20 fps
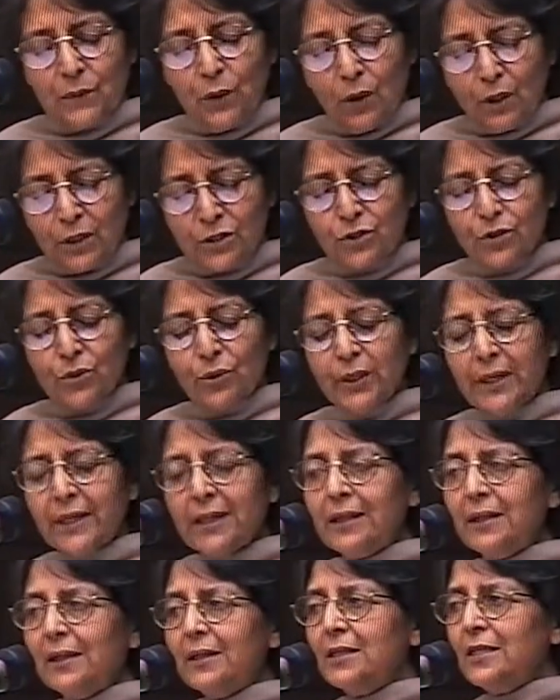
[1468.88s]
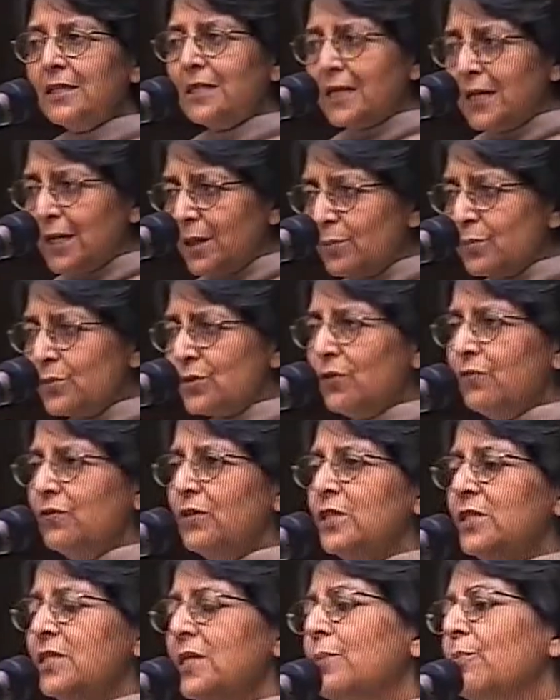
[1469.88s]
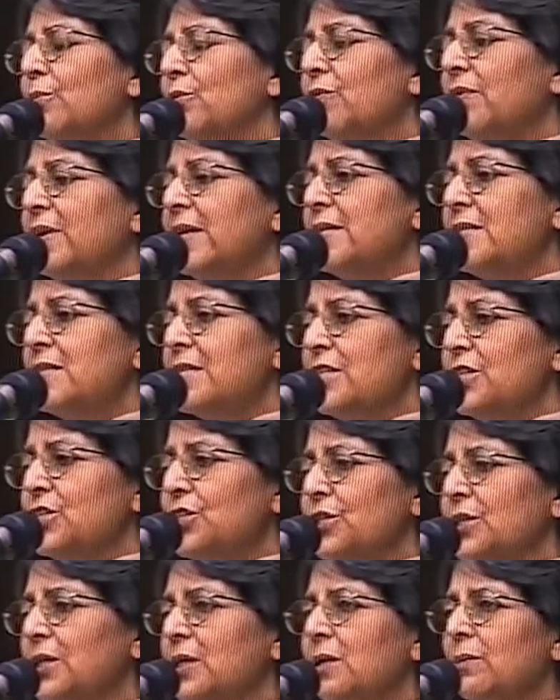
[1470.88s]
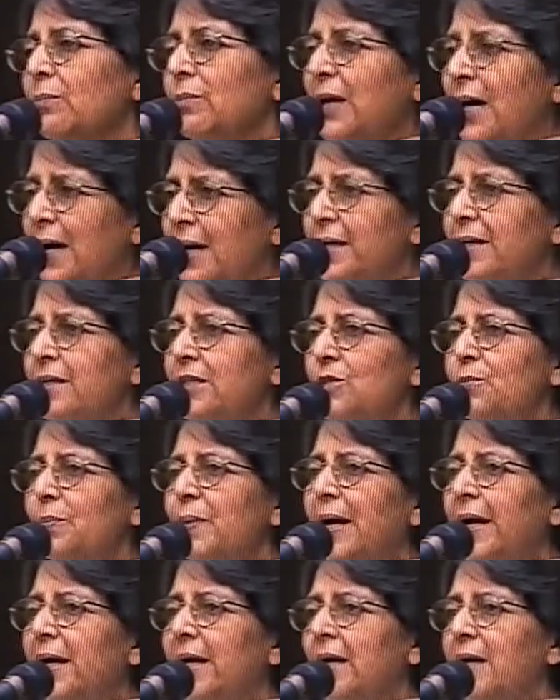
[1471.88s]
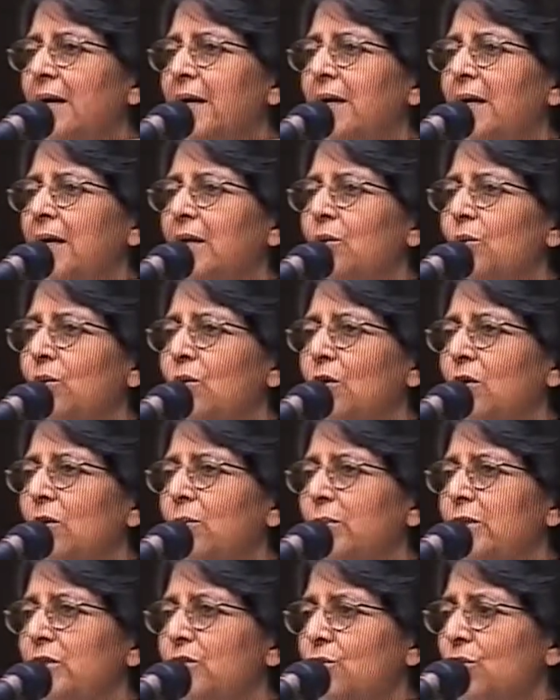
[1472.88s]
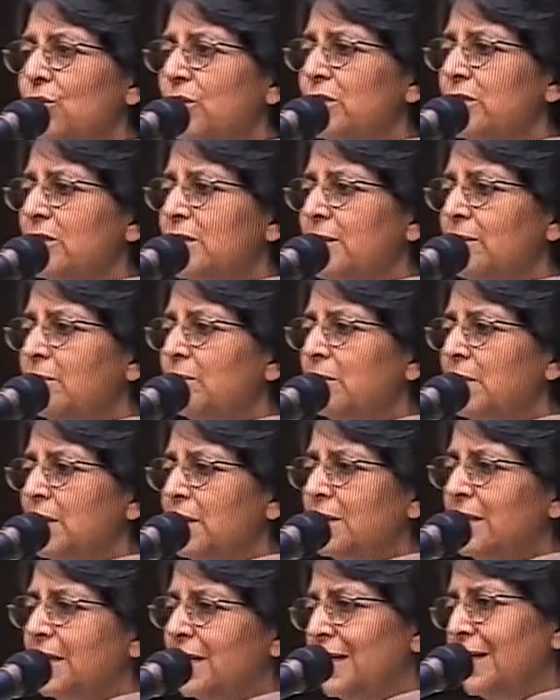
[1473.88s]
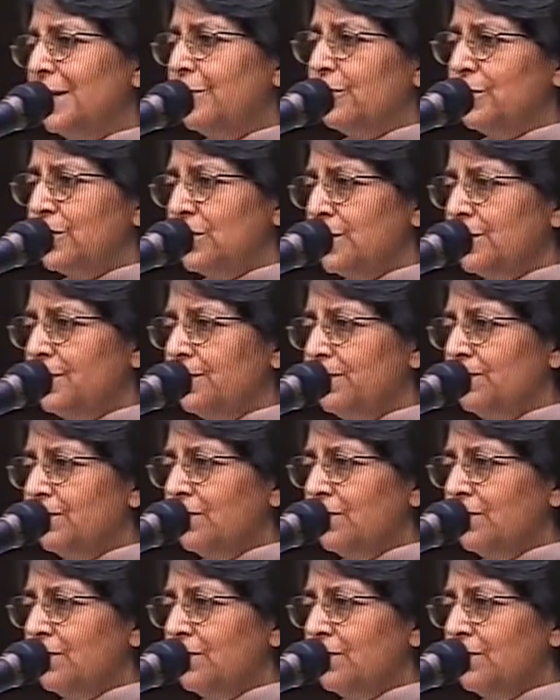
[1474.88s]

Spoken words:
Also, in the terms of this improvisation, behind his back, Iago always calls him thick lips.